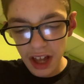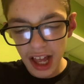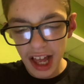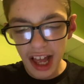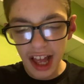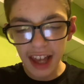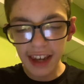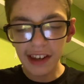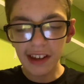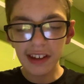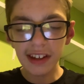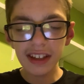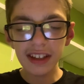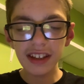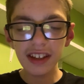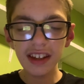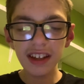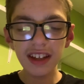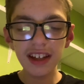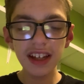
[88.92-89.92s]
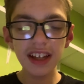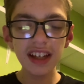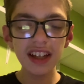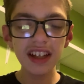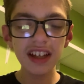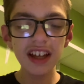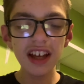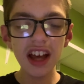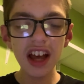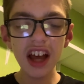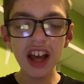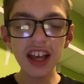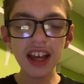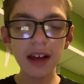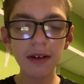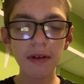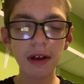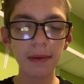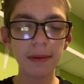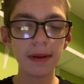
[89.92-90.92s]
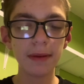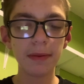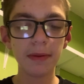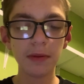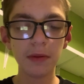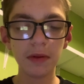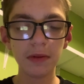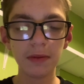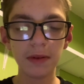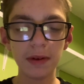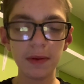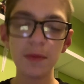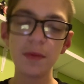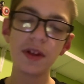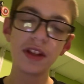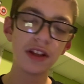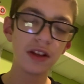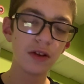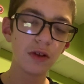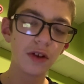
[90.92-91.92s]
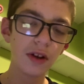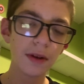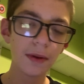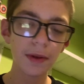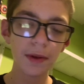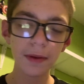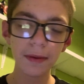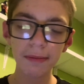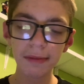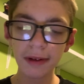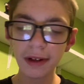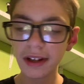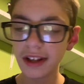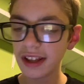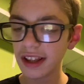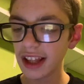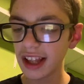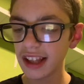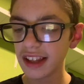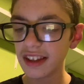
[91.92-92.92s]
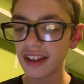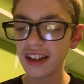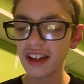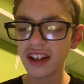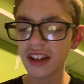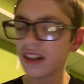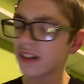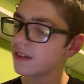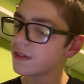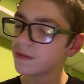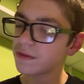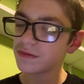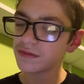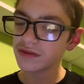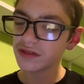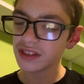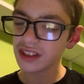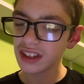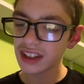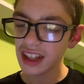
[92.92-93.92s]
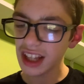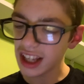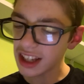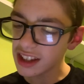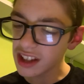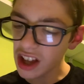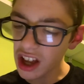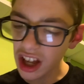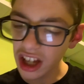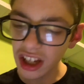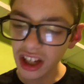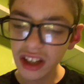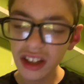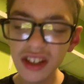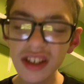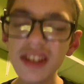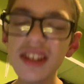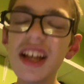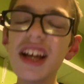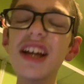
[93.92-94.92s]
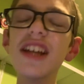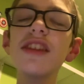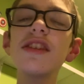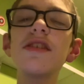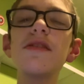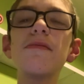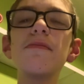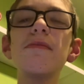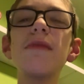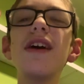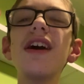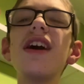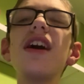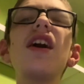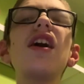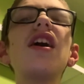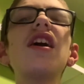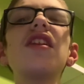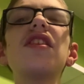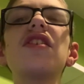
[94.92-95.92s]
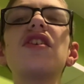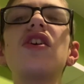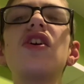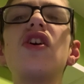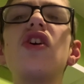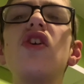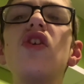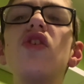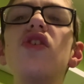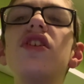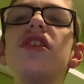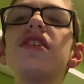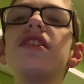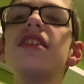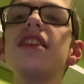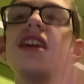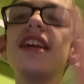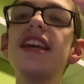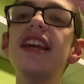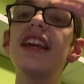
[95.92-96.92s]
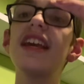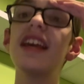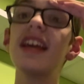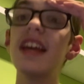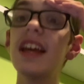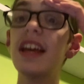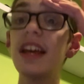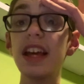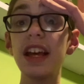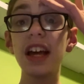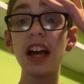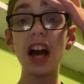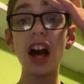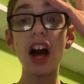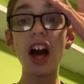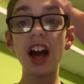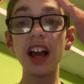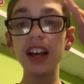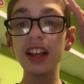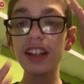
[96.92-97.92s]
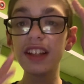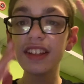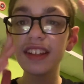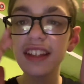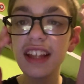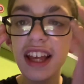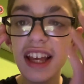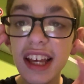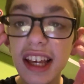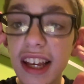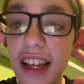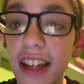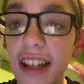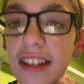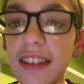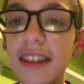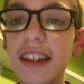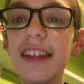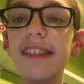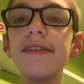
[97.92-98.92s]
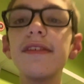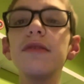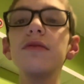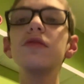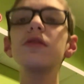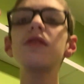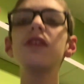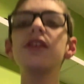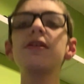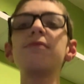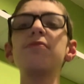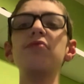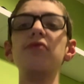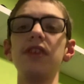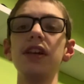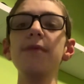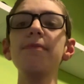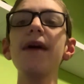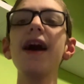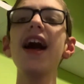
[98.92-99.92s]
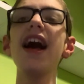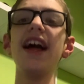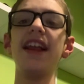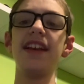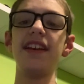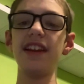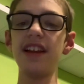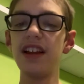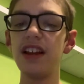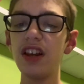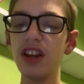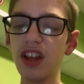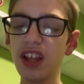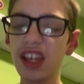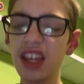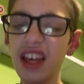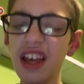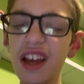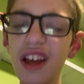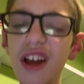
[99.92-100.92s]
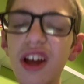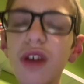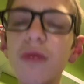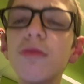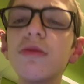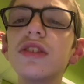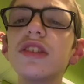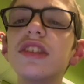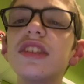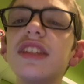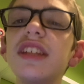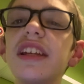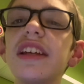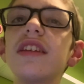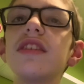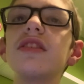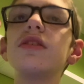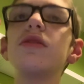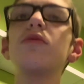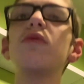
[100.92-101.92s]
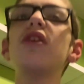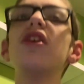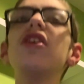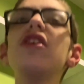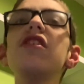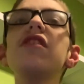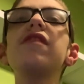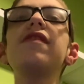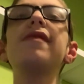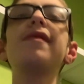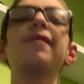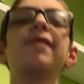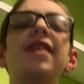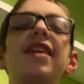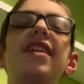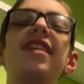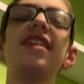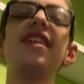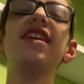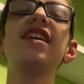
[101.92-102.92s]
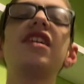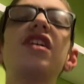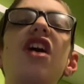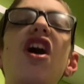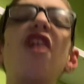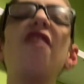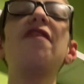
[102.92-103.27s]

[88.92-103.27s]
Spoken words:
And honestly, I get why people would want me to talk about this, I understand, but honestly, I gotta say, this film's just pretty bad. Like, I wouldn't say it's the worst film this year, I